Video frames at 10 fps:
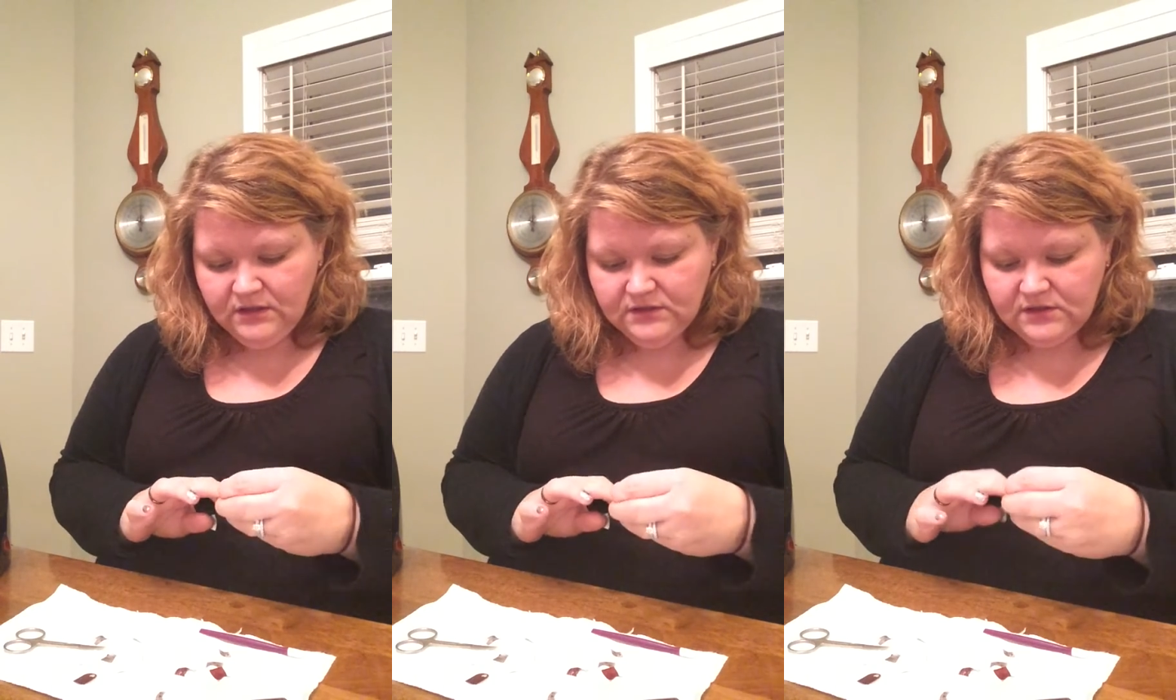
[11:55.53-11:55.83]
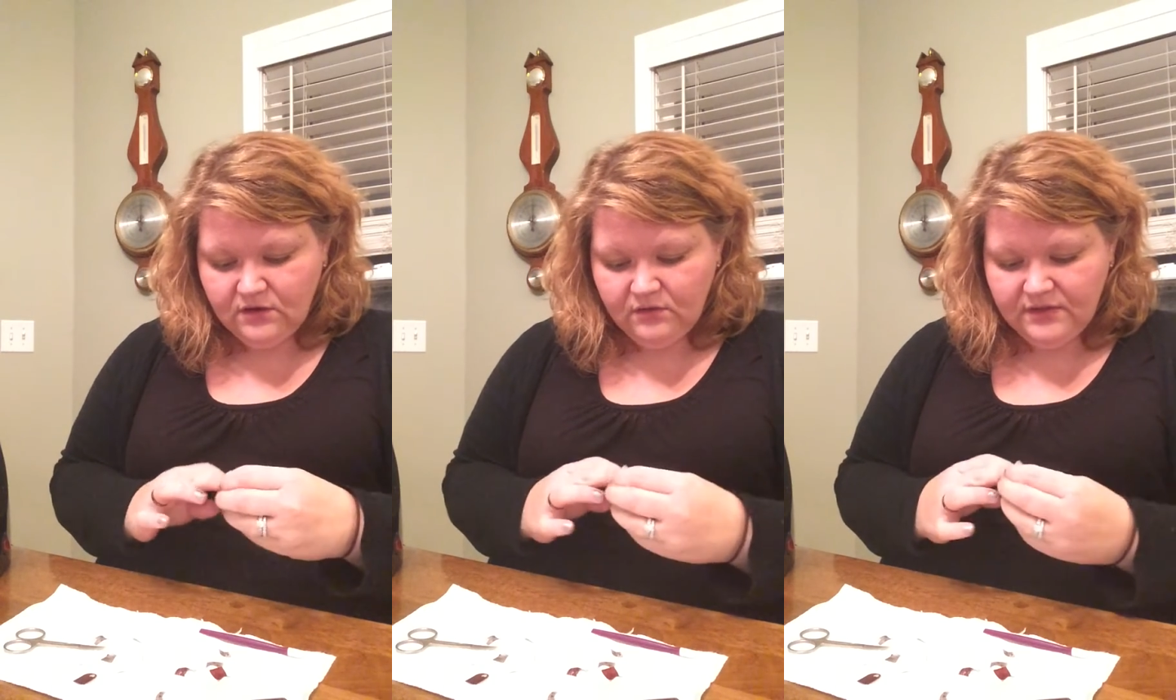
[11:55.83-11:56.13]

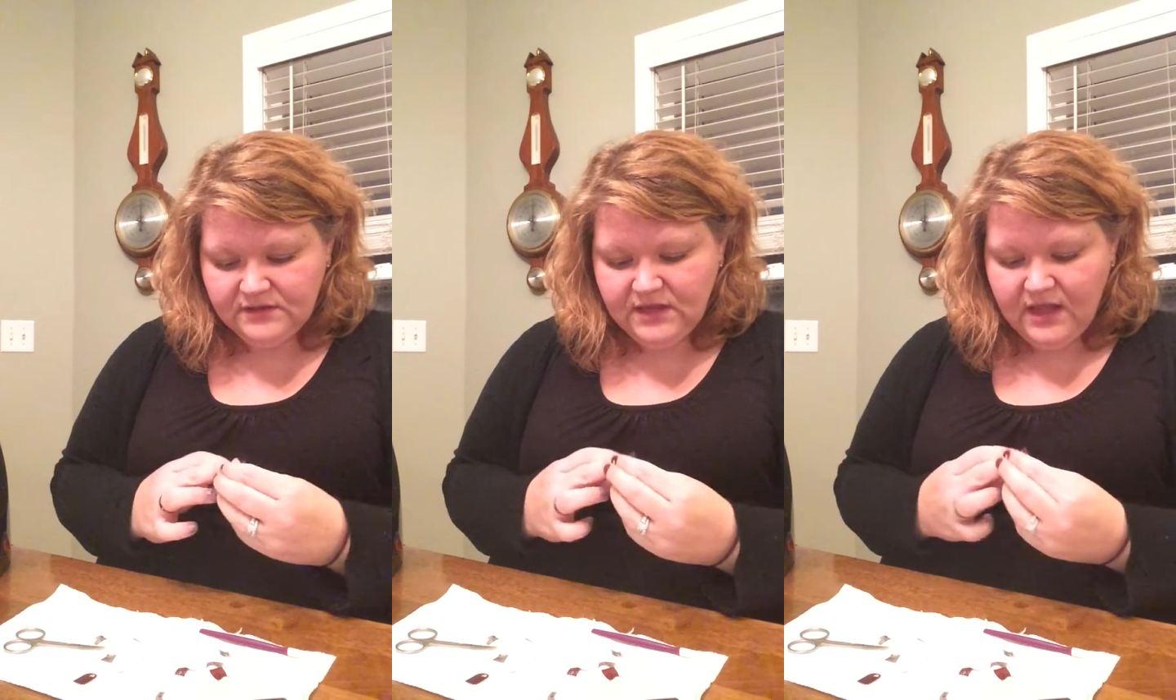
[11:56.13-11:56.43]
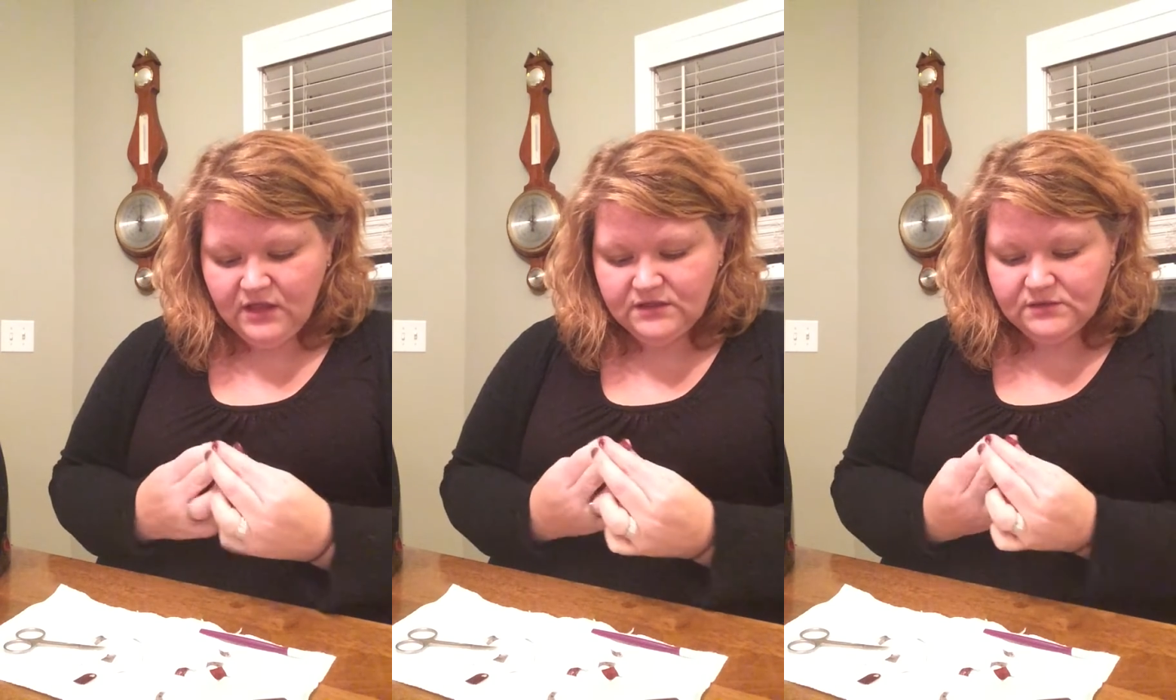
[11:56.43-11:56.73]
So this guy
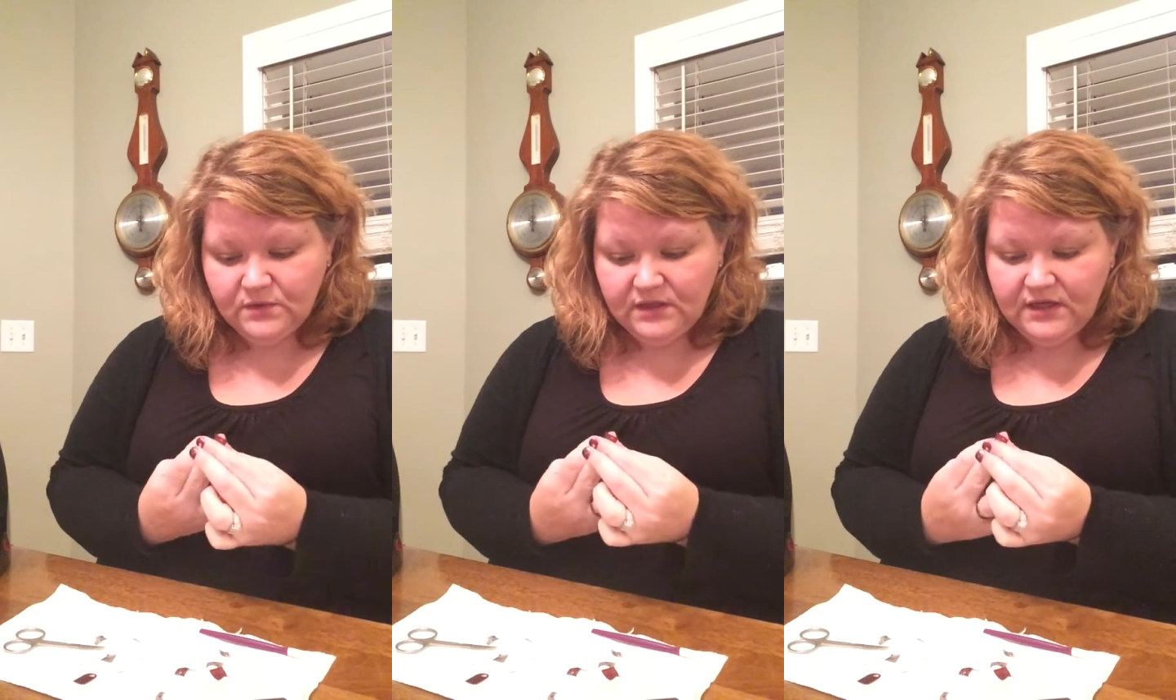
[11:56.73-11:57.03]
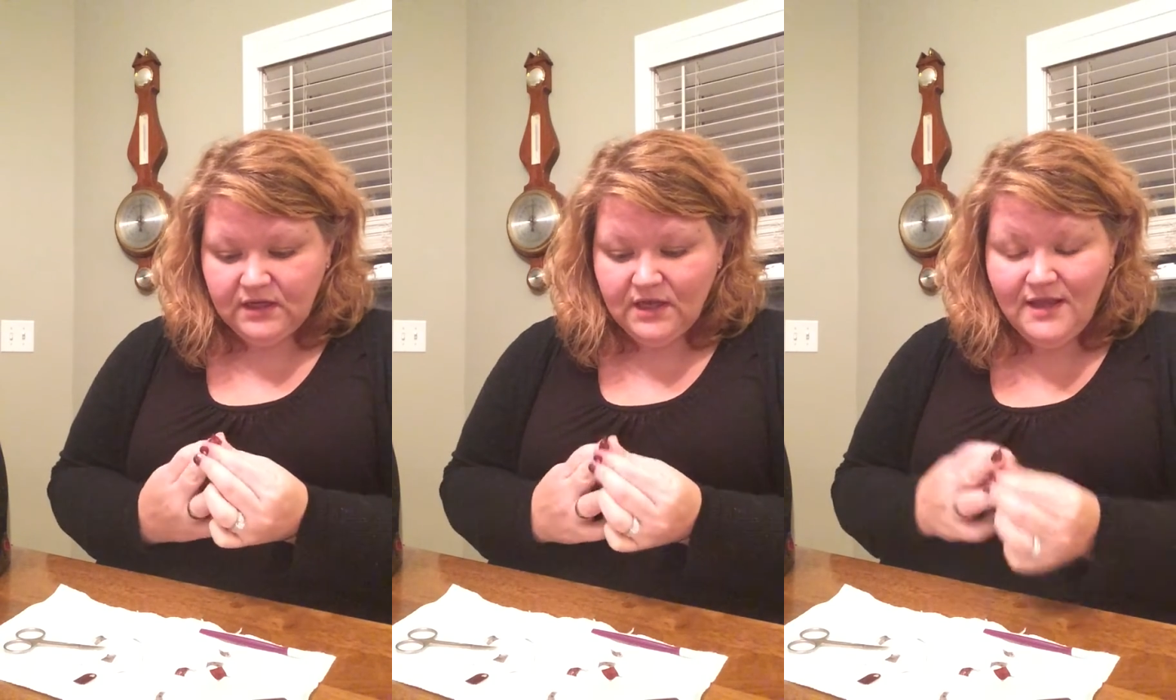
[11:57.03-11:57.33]
looks
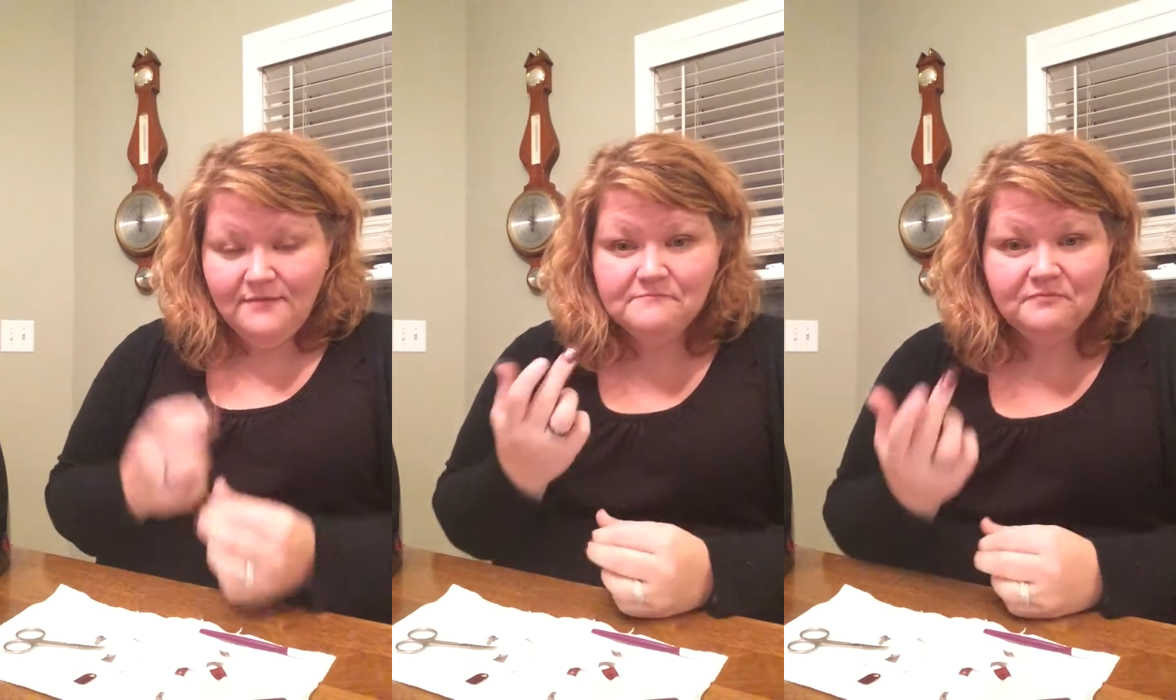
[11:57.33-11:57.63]
really good.